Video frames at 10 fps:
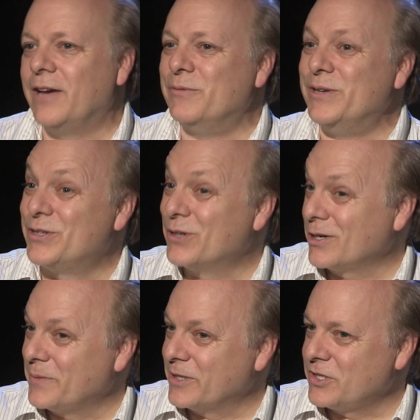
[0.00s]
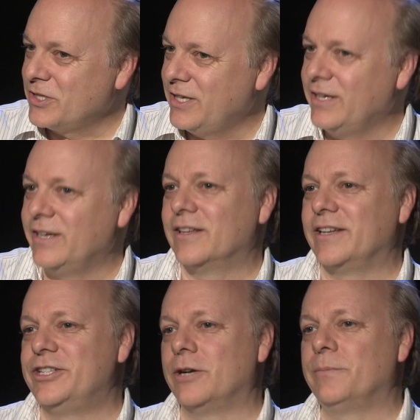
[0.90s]
And we did talk about skiing,
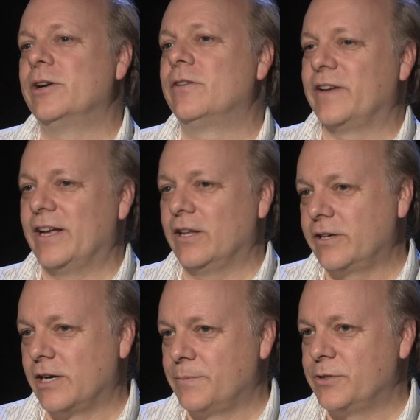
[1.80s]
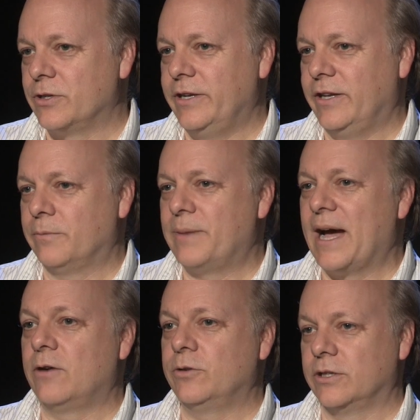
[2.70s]
like jumping off a helicopter into
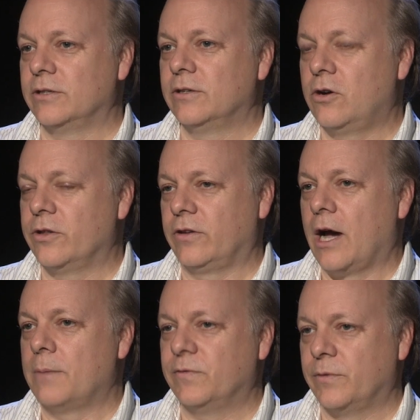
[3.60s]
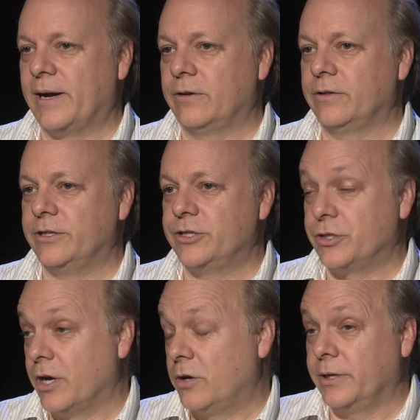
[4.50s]
powder on the top of a mountain and
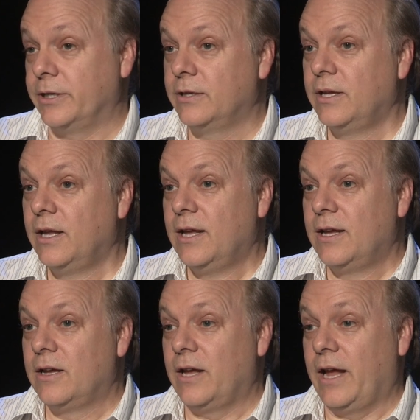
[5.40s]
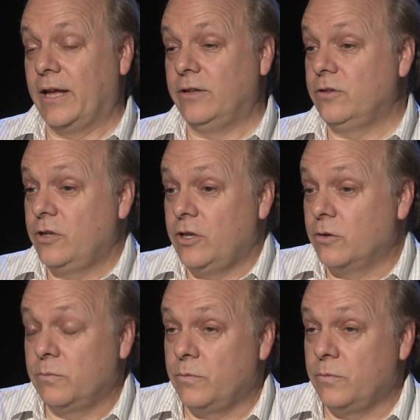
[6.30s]
just going. Mm-hmm. And,